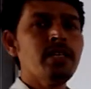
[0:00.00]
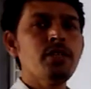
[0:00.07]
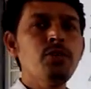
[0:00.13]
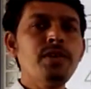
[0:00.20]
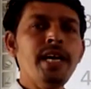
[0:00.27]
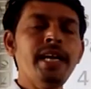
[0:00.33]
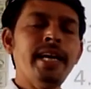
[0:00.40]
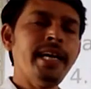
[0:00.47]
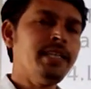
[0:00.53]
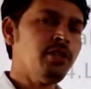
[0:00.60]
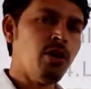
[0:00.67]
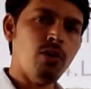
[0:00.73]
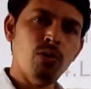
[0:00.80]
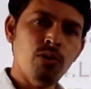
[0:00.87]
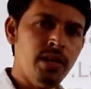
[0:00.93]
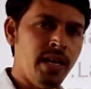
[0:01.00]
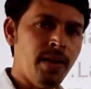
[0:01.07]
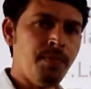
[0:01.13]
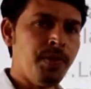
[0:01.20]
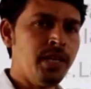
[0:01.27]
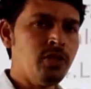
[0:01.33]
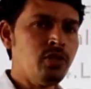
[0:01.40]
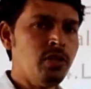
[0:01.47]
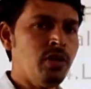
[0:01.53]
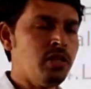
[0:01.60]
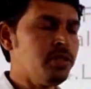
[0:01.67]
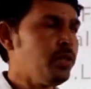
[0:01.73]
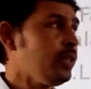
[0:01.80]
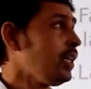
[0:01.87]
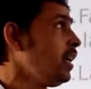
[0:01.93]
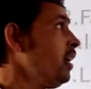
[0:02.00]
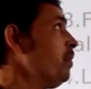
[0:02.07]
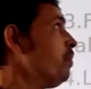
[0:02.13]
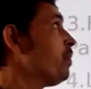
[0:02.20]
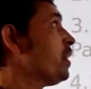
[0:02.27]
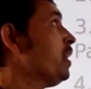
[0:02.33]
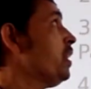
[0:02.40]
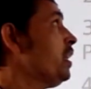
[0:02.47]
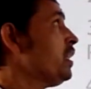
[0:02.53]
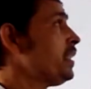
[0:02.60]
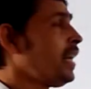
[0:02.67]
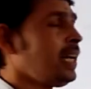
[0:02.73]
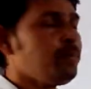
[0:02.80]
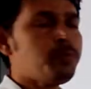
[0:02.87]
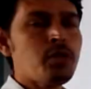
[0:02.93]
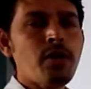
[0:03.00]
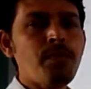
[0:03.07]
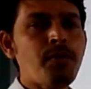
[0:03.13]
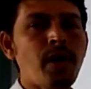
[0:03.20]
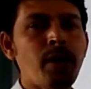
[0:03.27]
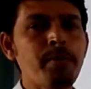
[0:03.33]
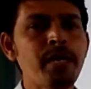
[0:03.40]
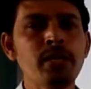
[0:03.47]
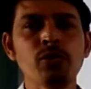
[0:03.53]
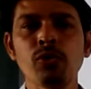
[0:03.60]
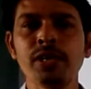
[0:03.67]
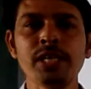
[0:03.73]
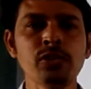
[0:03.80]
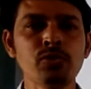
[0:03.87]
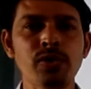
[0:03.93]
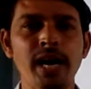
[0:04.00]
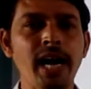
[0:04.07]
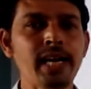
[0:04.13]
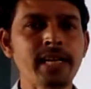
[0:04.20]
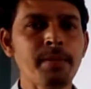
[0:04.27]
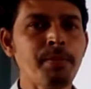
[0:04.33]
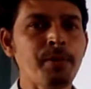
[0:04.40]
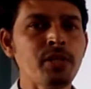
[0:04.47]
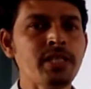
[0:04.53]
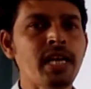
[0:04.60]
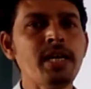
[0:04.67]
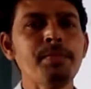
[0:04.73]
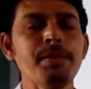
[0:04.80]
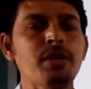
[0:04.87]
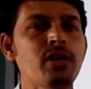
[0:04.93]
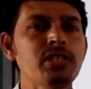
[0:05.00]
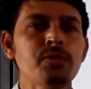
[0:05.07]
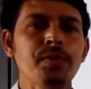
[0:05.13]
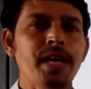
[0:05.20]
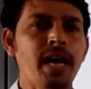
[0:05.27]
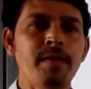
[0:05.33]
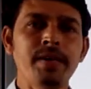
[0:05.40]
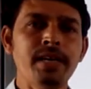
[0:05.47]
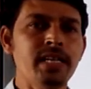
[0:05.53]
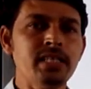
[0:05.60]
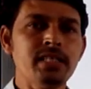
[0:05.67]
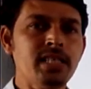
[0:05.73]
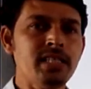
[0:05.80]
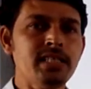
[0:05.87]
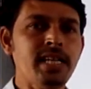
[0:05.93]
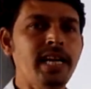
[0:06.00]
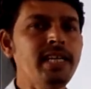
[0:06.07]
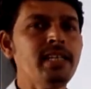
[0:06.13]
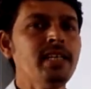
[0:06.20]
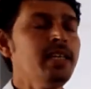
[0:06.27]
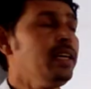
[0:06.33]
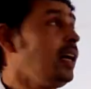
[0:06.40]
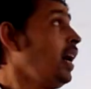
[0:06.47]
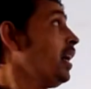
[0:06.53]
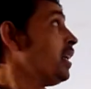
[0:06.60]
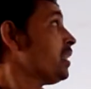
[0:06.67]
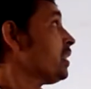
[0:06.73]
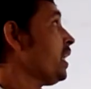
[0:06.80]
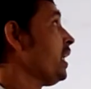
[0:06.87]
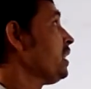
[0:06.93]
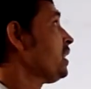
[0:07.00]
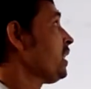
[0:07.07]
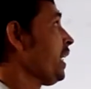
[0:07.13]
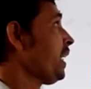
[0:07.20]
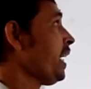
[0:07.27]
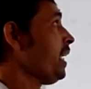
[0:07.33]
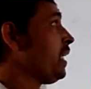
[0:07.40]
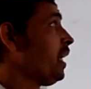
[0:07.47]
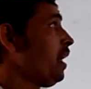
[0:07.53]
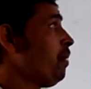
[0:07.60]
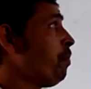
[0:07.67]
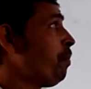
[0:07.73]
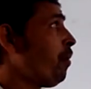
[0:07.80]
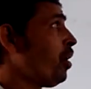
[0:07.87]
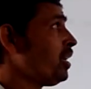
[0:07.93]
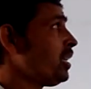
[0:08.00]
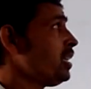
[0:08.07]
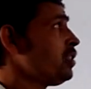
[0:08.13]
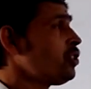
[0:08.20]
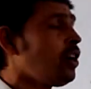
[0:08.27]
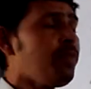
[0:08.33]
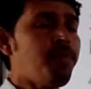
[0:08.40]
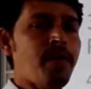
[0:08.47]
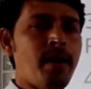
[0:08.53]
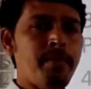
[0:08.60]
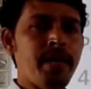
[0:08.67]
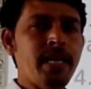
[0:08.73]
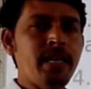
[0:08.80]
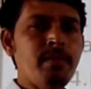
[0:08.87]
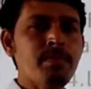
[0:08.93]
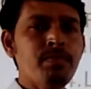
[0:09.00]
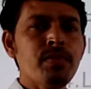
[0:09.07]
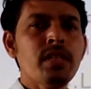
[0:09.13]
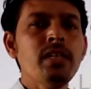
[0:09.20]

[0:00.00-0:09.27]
You can write your own definition also here. Types of farming, no need to add upon that because we haven't discussed that. Then second, importance of farming.